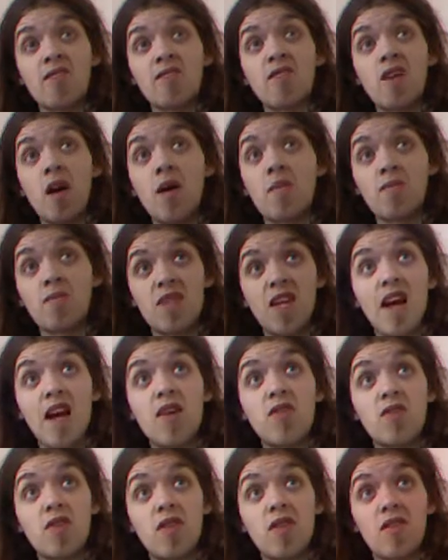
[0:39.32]
dumbed
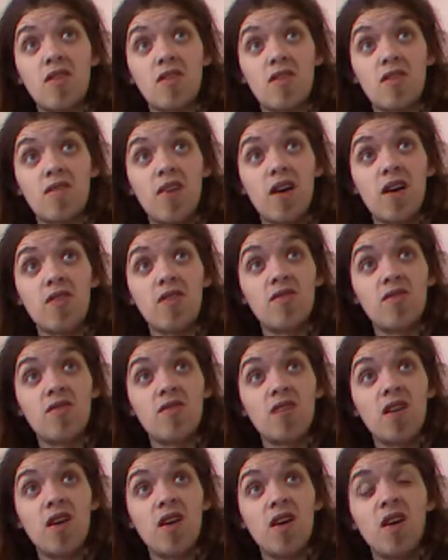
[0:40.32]
down a lot of
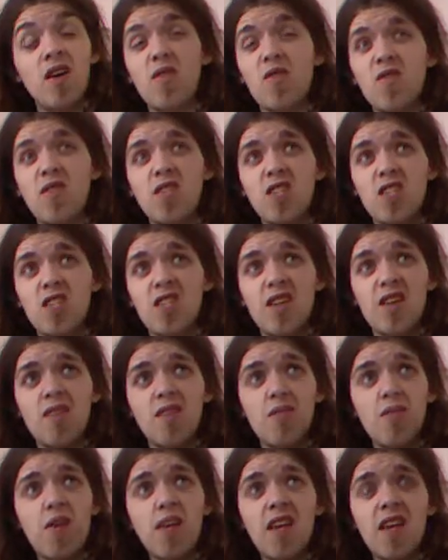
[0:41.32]
those. Holy shit,
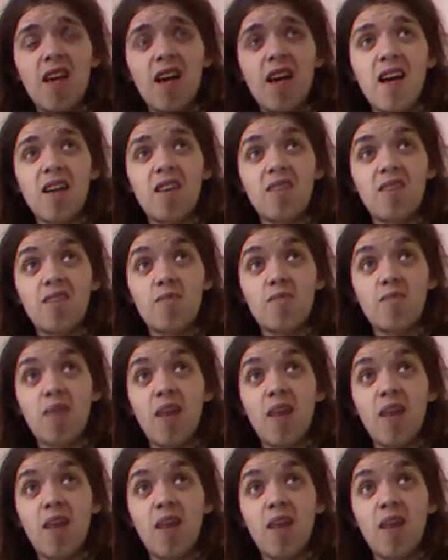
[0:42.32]
why can't